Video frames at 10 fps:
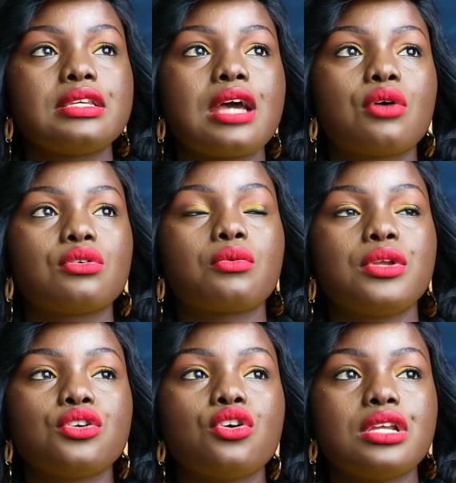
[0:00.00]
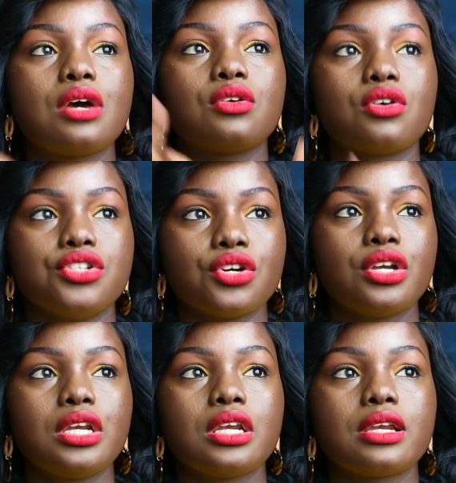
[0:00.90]
down when you go down
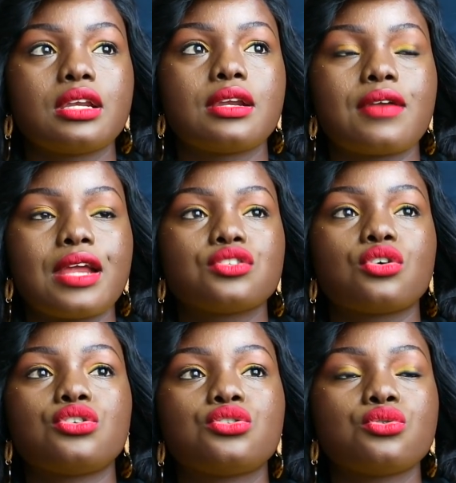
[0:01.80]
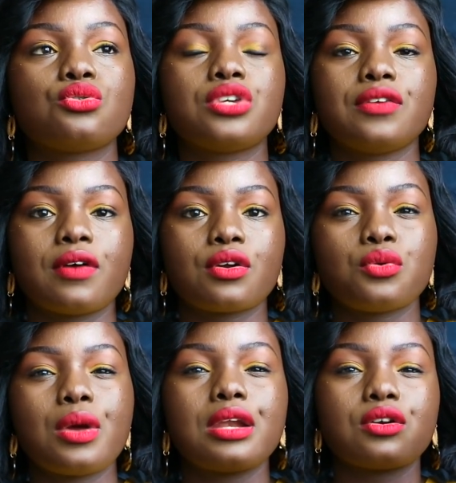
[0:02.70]
Odeon right onto River
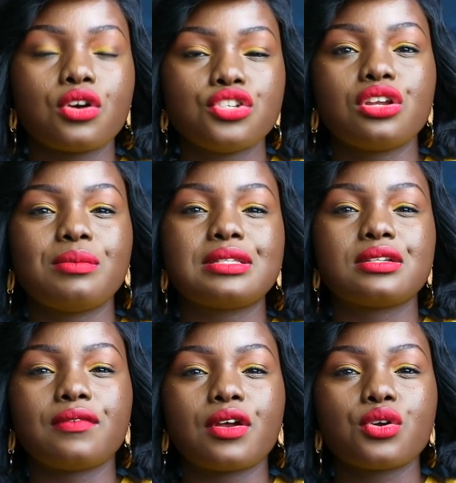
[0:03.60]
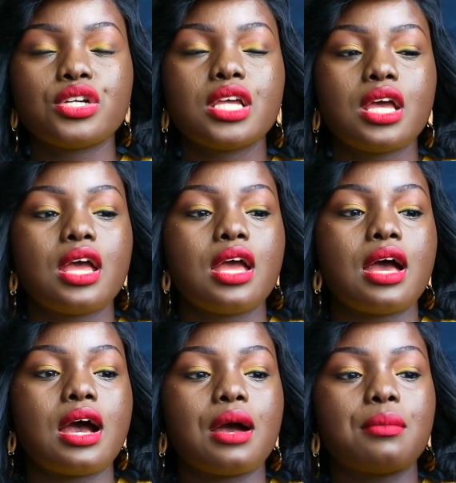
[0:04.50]
Road, where Odeon meets River Road,
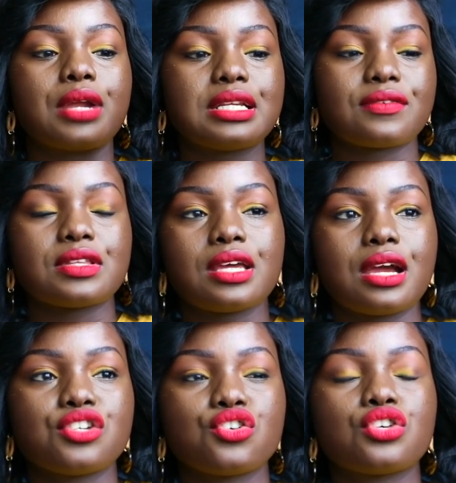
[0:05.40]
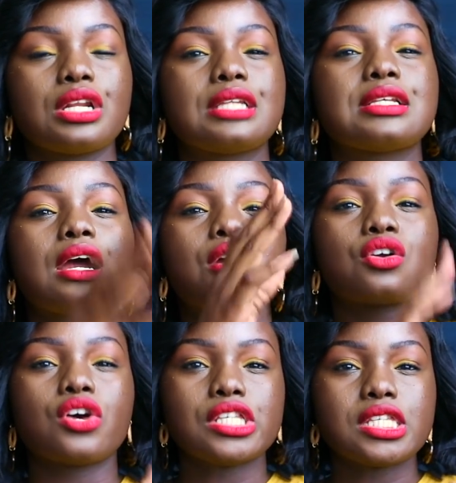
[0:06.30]
um, right after the Kanjo toilet,
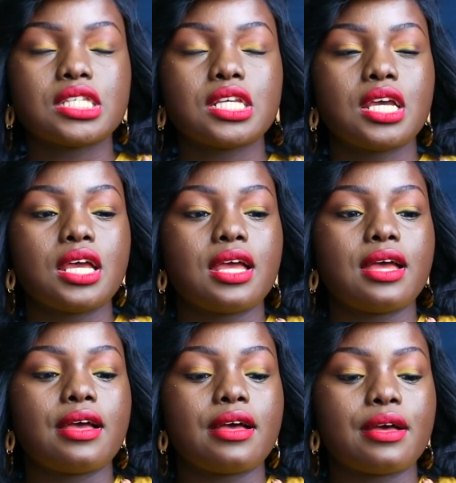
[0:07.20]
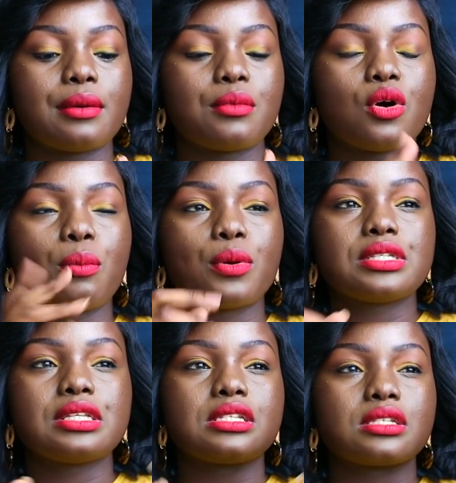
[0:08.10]
across, um,
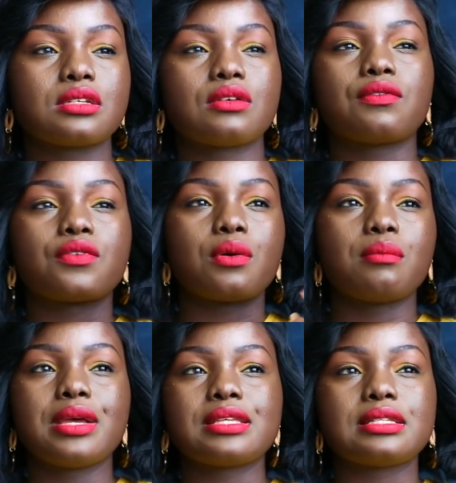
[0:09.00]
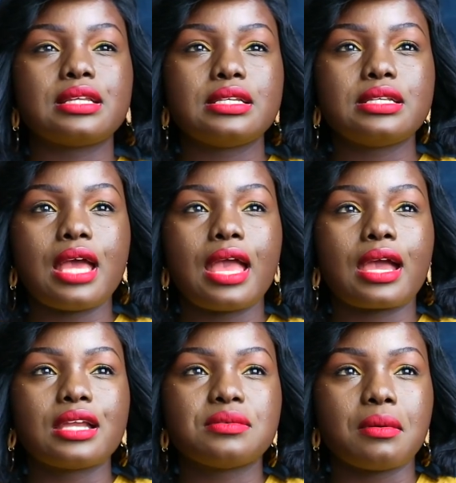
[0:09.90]
opposite from Best Lady. I
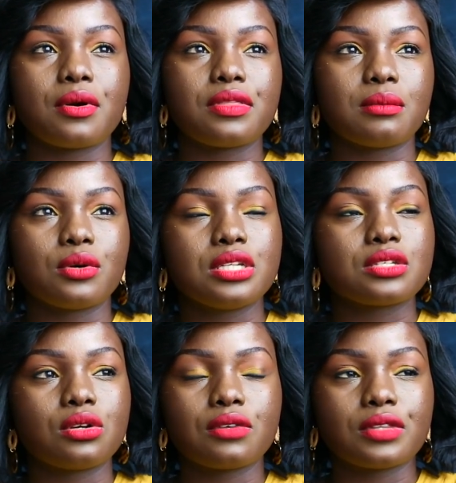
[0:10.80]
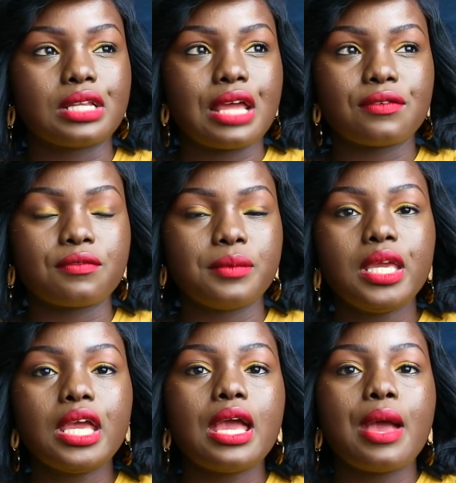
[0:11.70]
can't remember what the mall is called for the life of
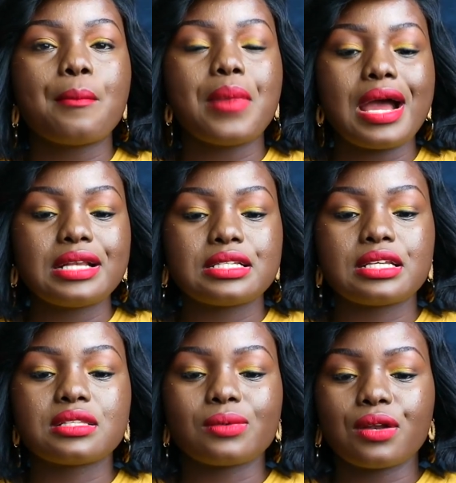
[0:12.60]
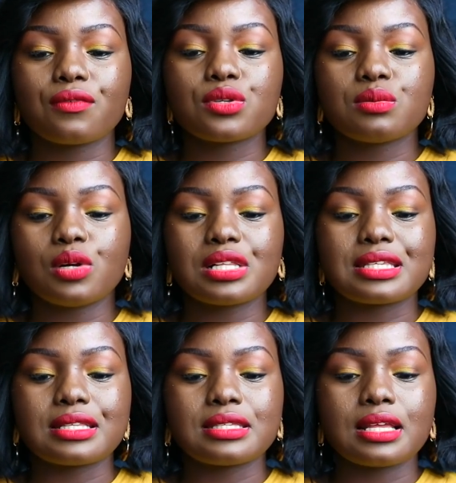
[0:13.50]
me, but it's one of those
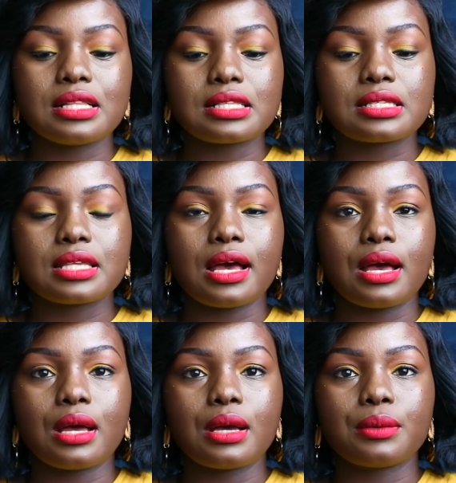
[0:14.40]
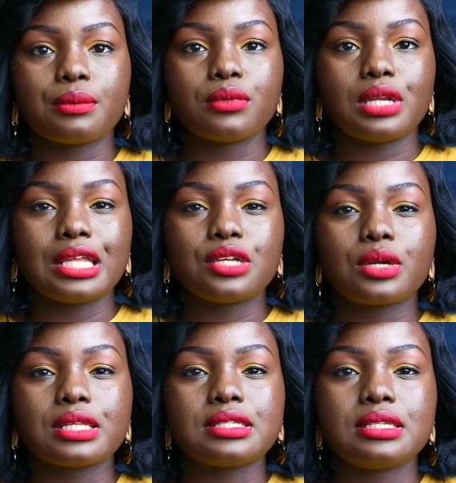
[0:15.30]
malls that sells, uh, like
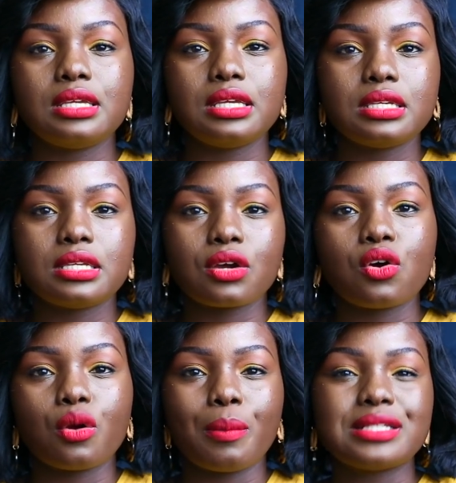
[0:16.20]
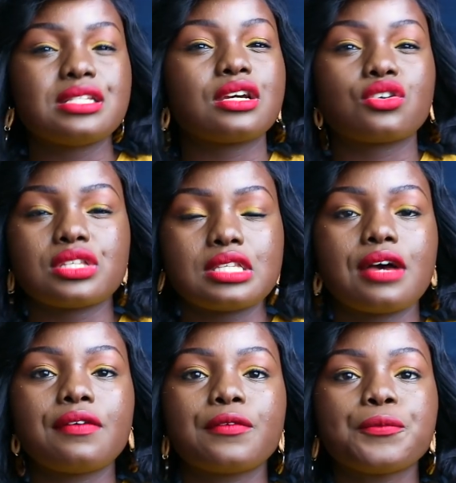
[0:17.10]
you can see decor, party decor
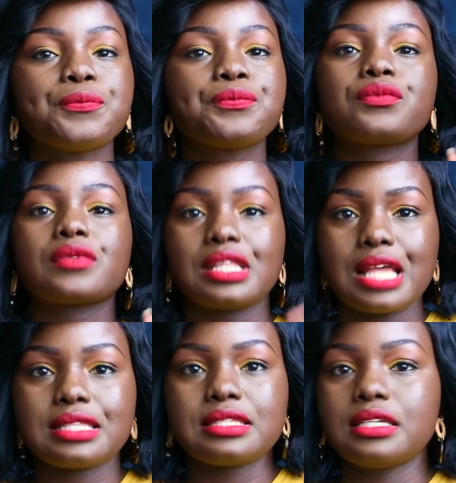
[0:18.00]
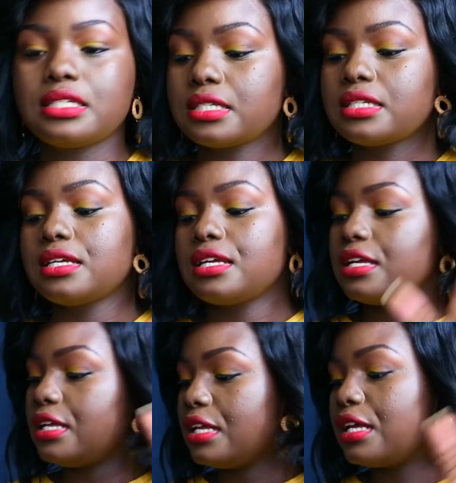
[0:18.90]
stuff. That's it.
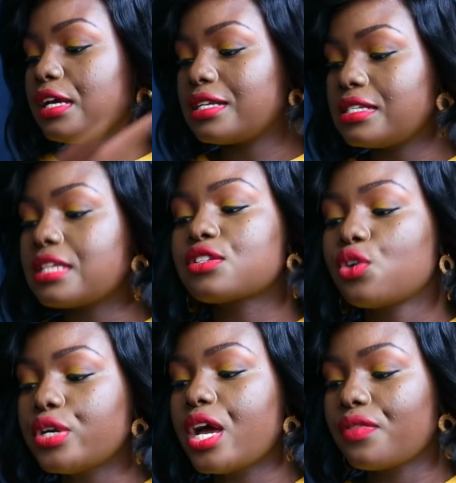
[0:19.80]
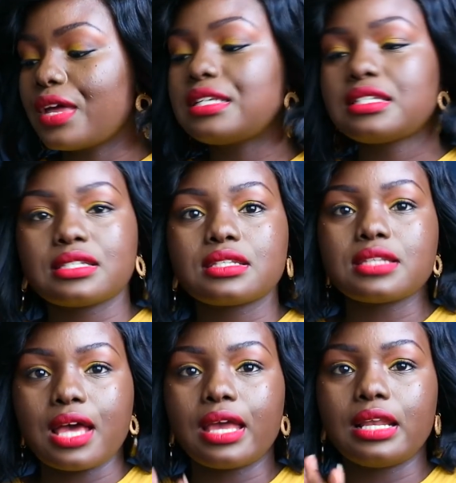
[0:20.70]
Just go down that
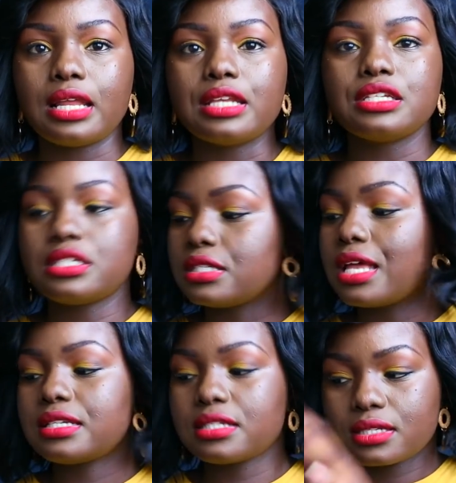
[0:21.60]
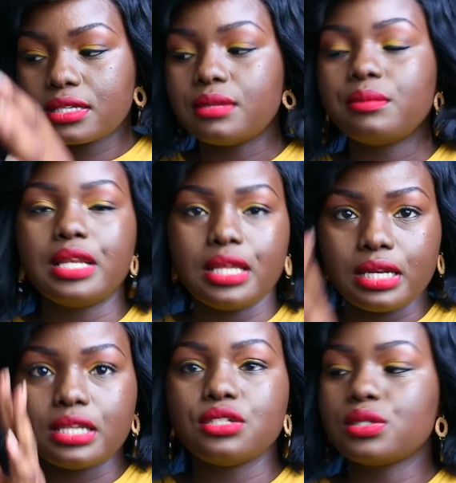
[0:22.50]
aisle and that Kim
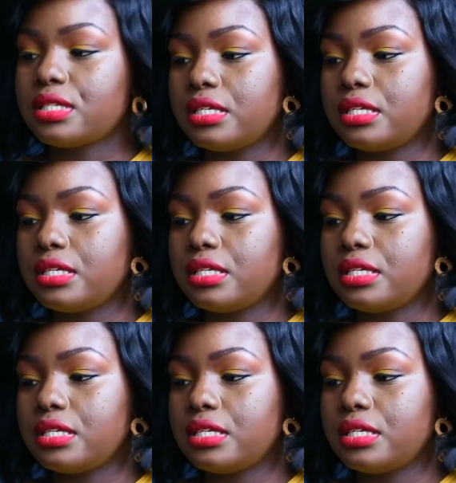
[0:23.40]
Lane and you'll